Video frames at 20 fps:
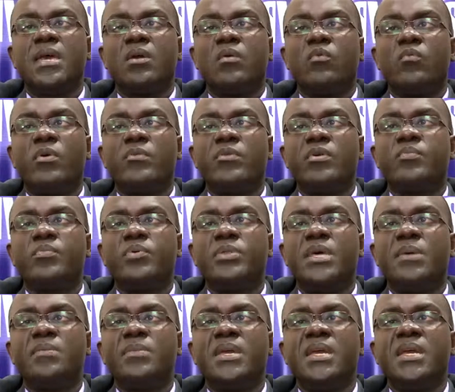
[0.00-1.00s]
When we put
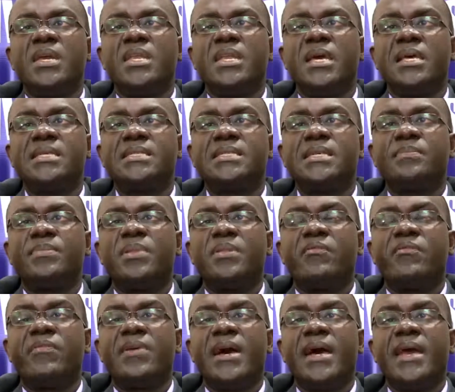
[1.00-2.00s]
them in and
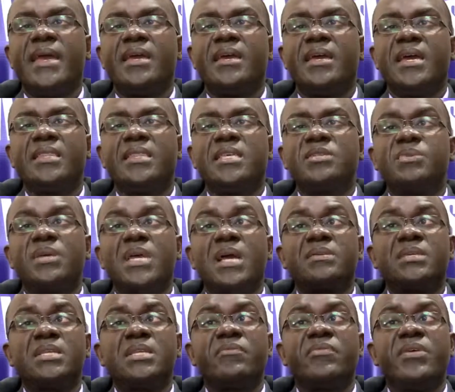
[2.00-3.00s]
simplify, and this
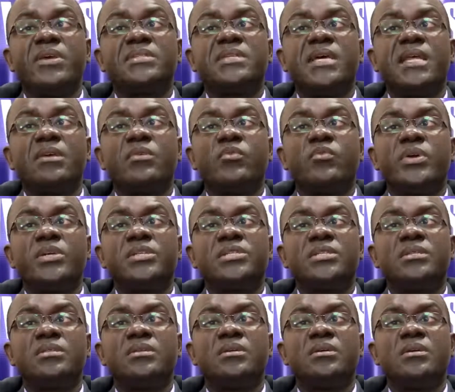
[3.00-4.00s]
becomes a differential
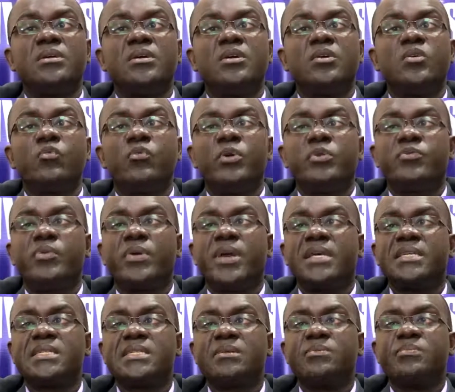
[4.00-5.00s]
equation, which we
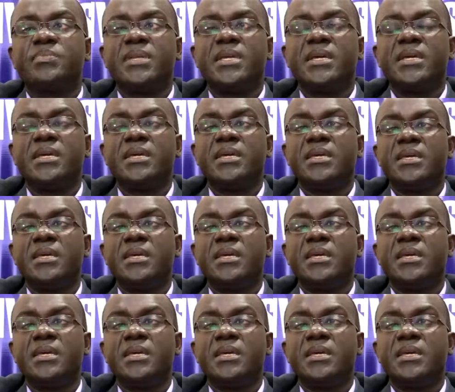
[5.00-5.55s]
can simply,